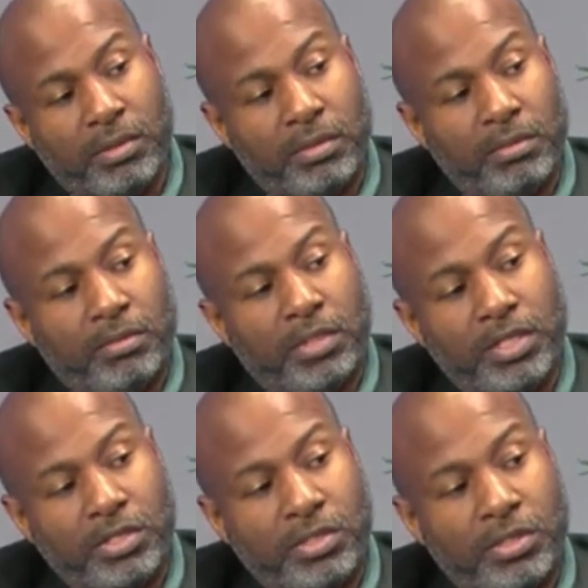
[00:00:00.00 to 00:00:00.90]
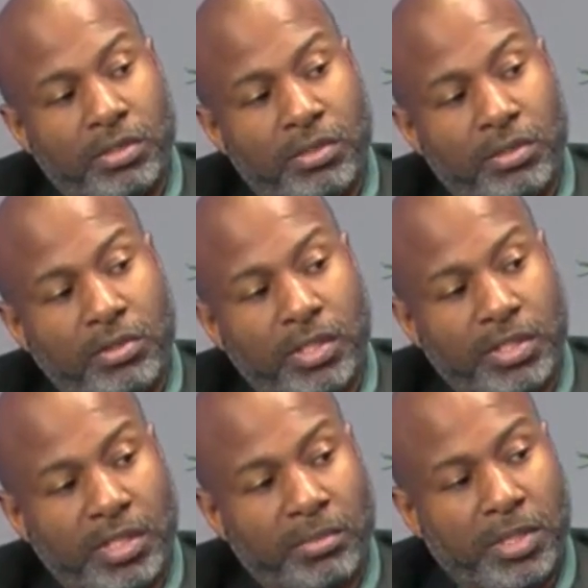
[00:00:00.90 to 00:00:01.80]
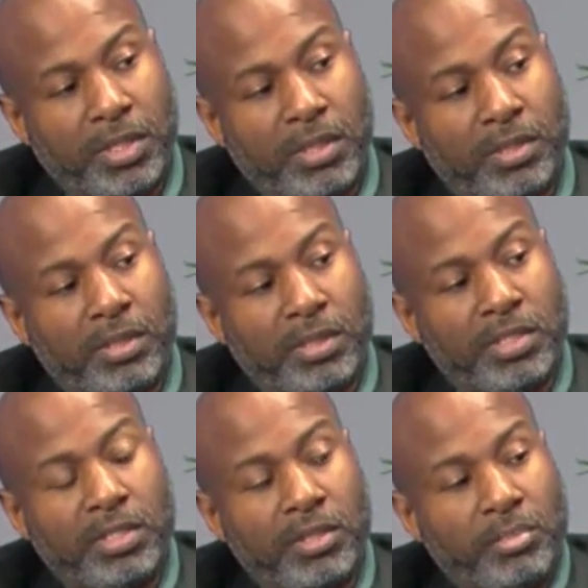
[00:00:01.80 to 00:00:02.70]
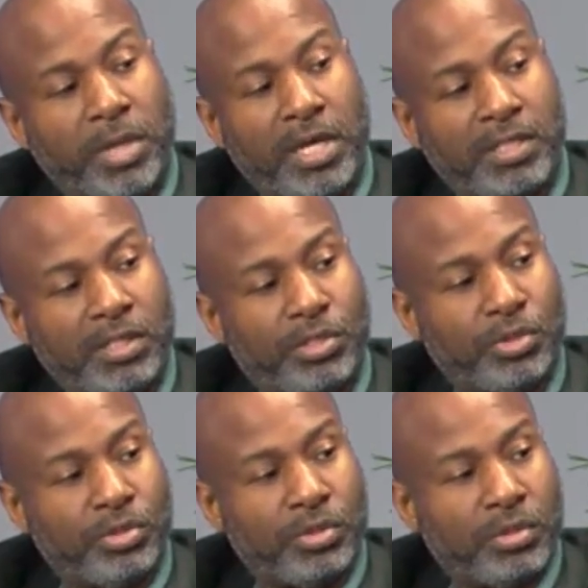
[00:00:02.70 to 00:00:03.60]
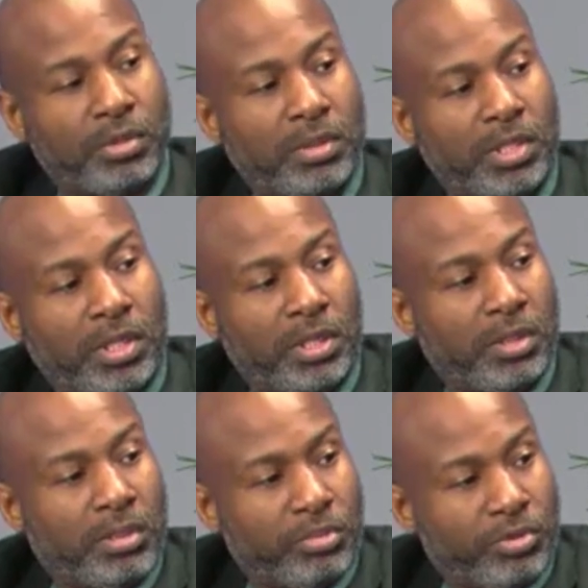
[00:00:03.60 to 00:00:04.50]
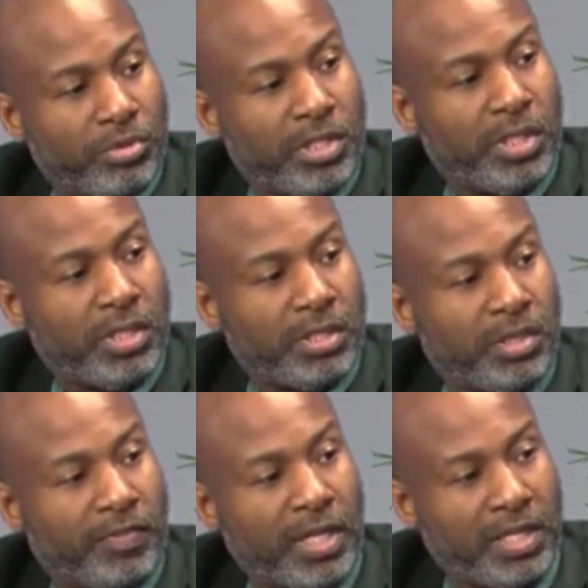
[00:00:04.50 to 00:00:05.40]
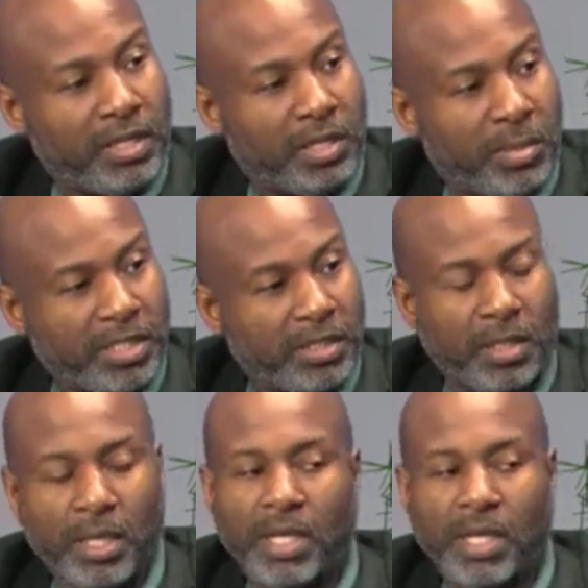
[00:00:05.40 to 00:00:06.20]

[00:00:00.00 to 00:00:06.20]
this new assembly is still party to the proceedings of that legal matter.